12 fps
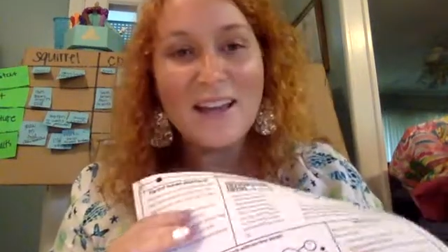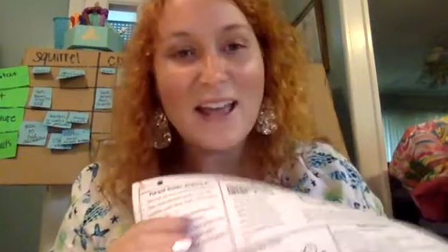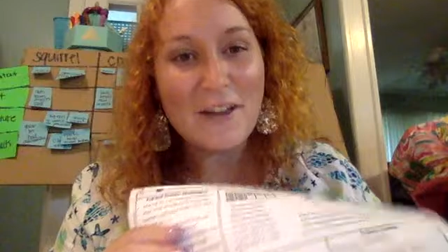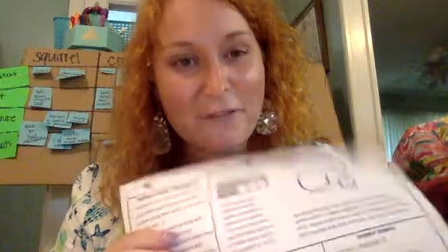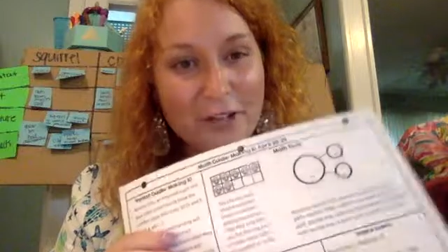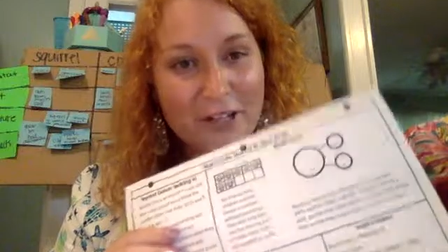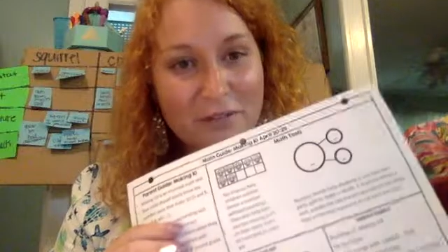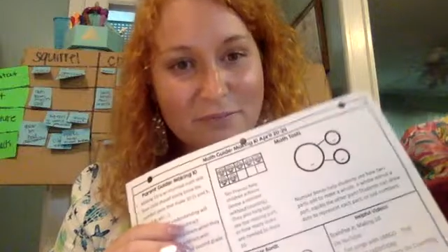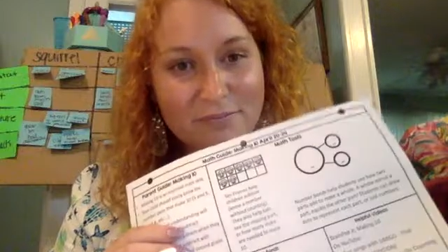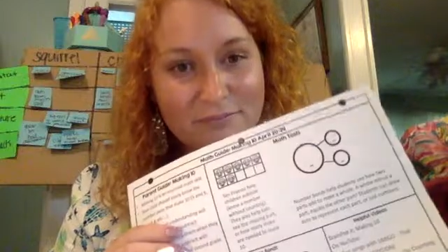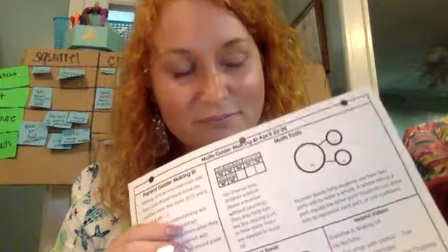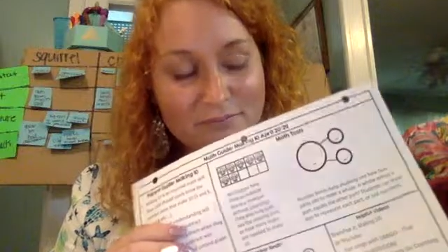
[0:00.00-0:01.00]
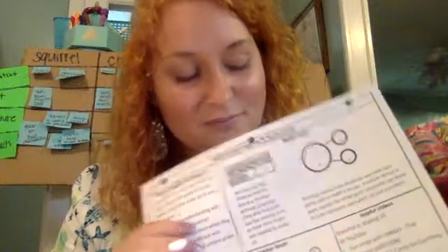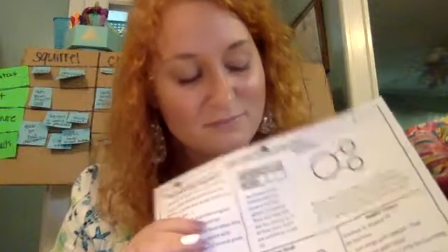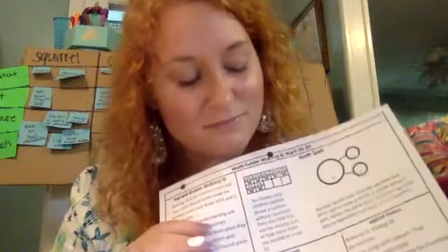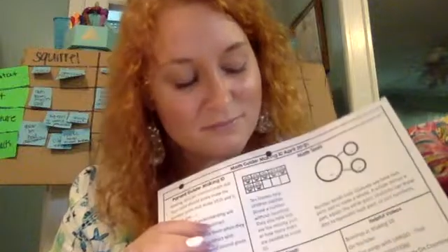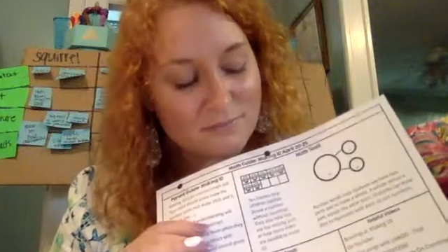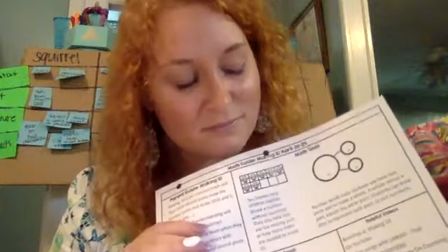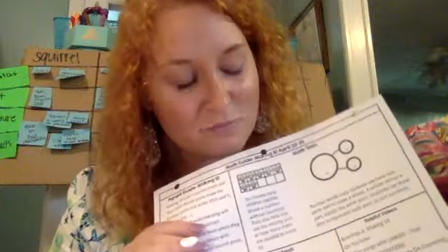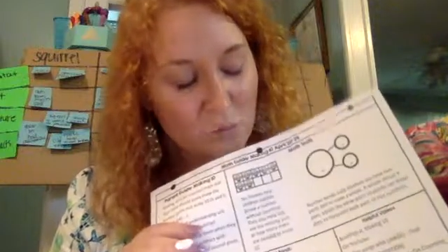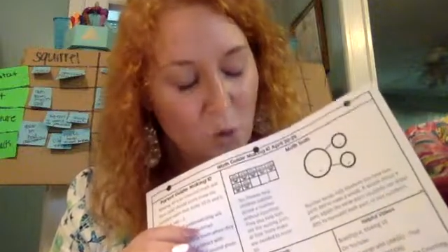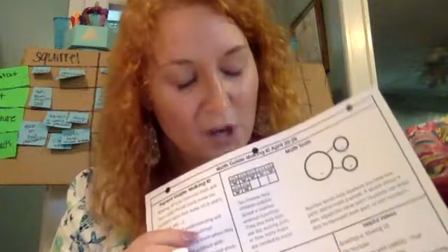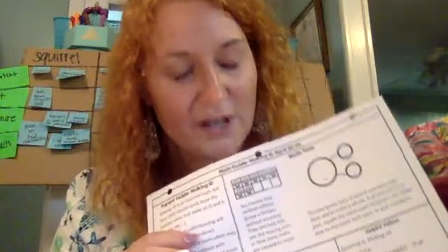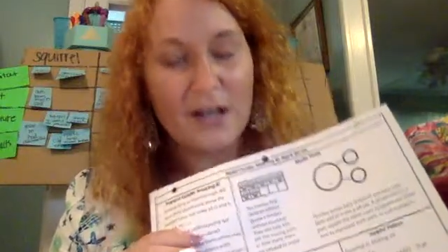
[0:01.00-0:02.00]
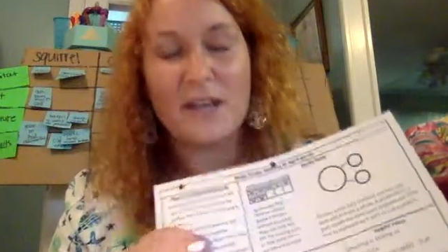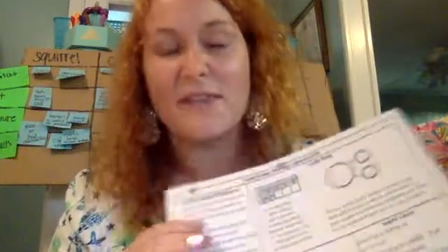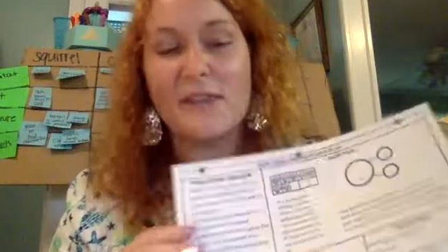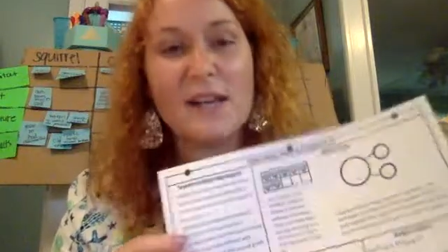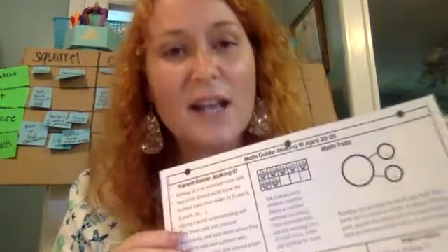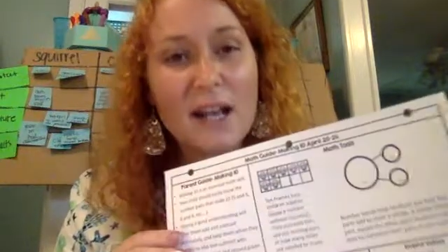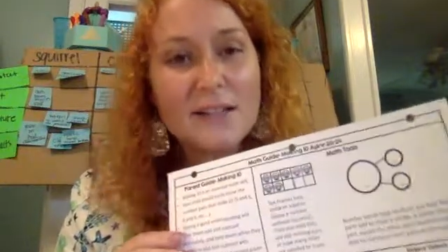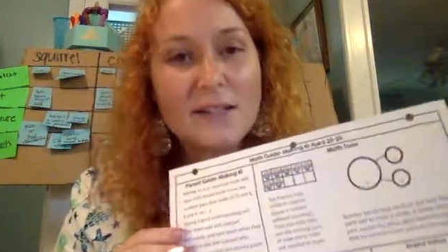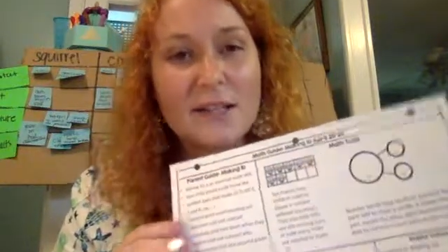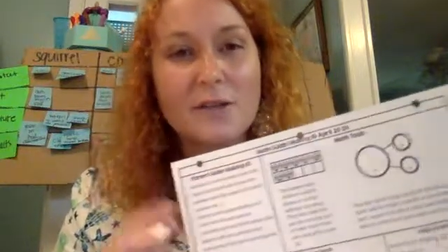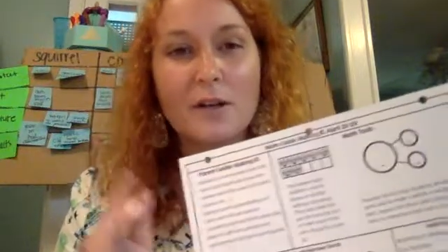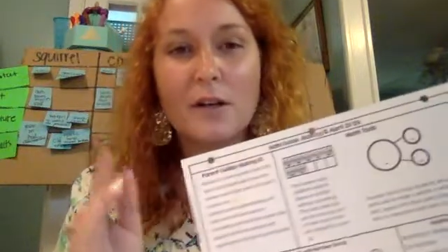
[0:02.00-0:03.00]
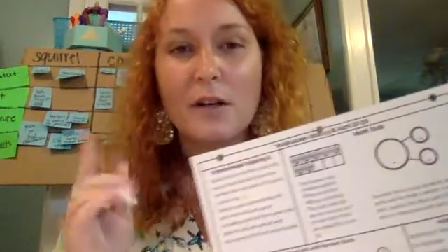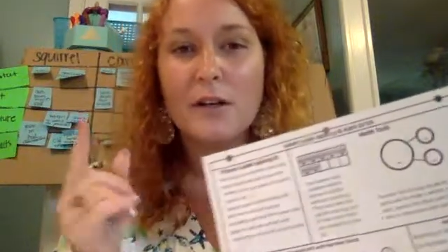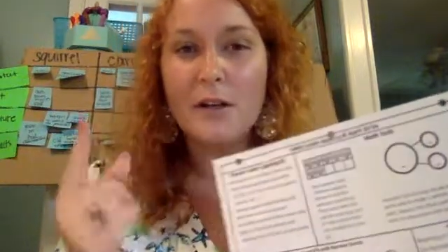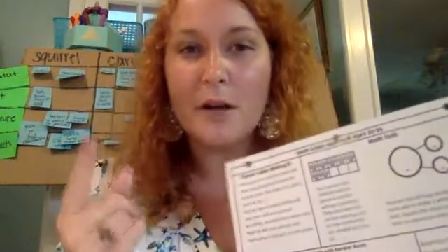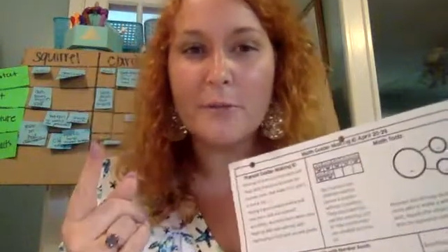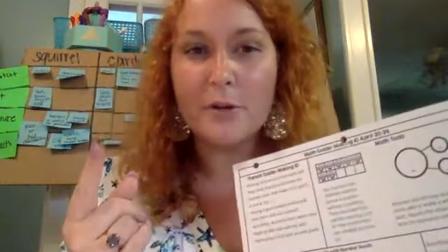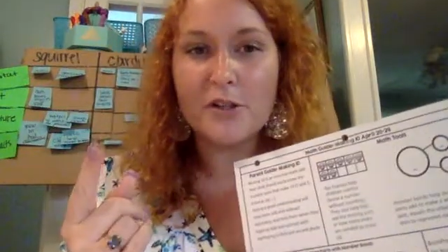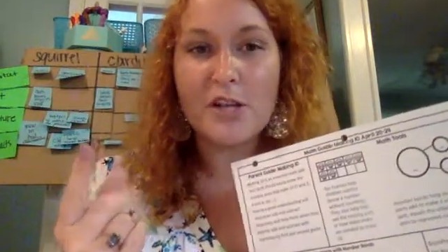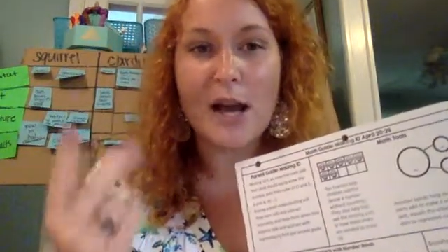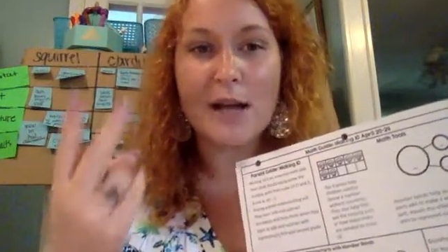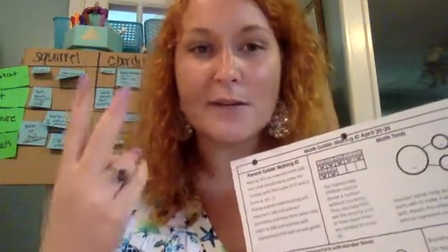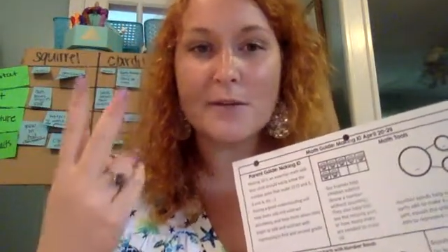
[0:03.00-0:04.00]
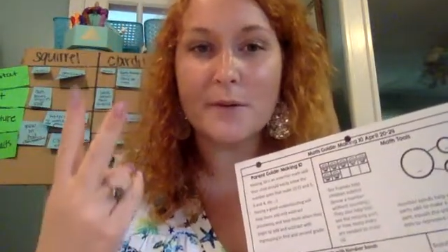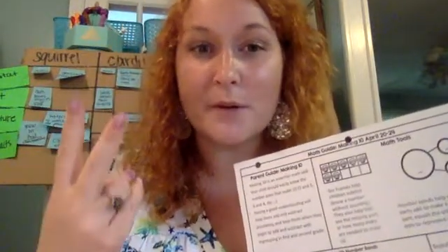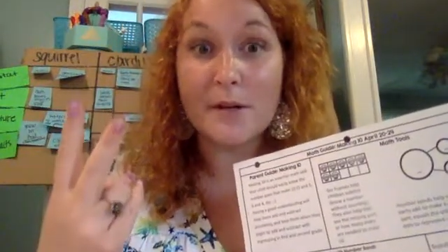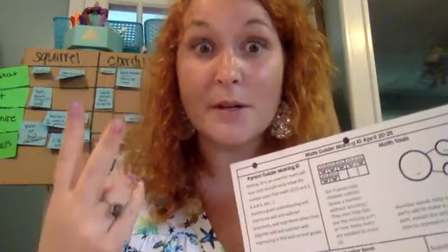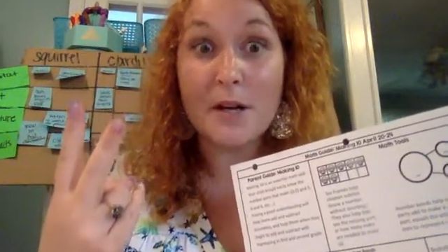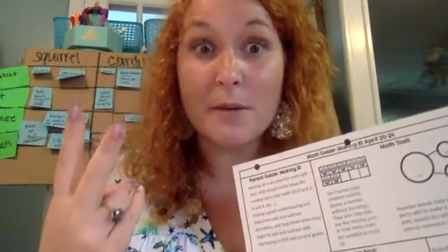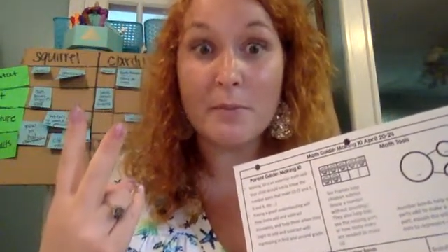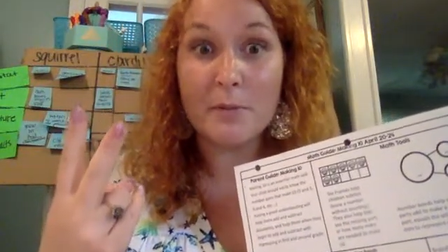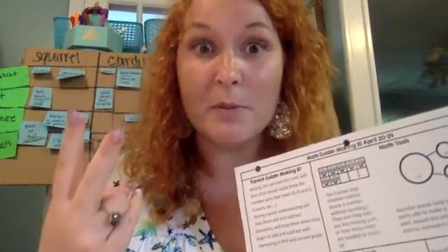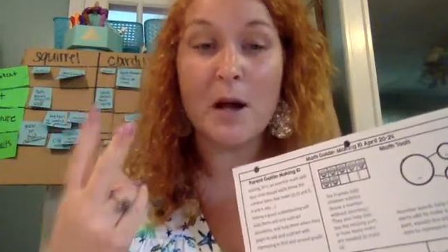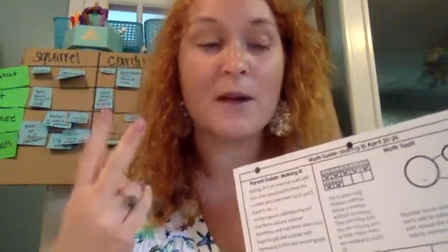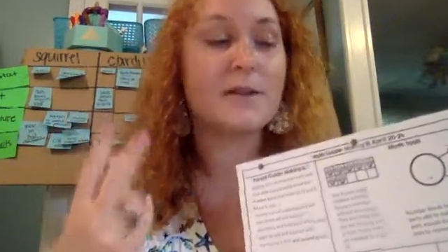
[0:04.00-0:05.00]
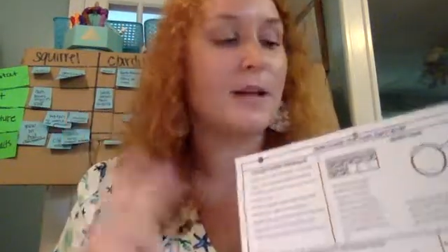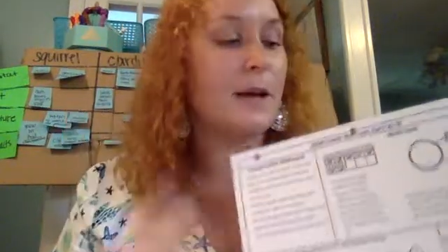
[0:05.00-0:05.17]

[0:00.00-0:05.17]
Every one, I think, has either a Number Jacks or a Number Blocks